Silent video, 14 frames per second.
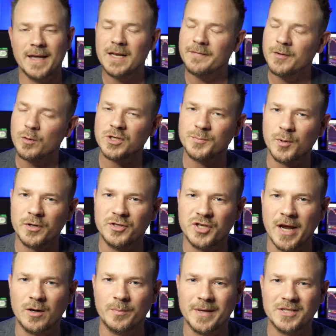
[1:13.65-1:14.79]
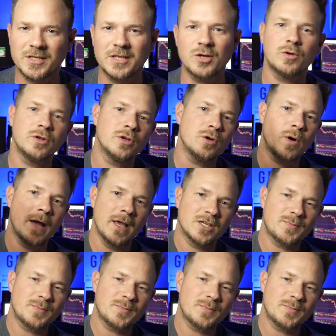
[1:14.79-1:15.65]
And if you want to support the channel, best thing you can do,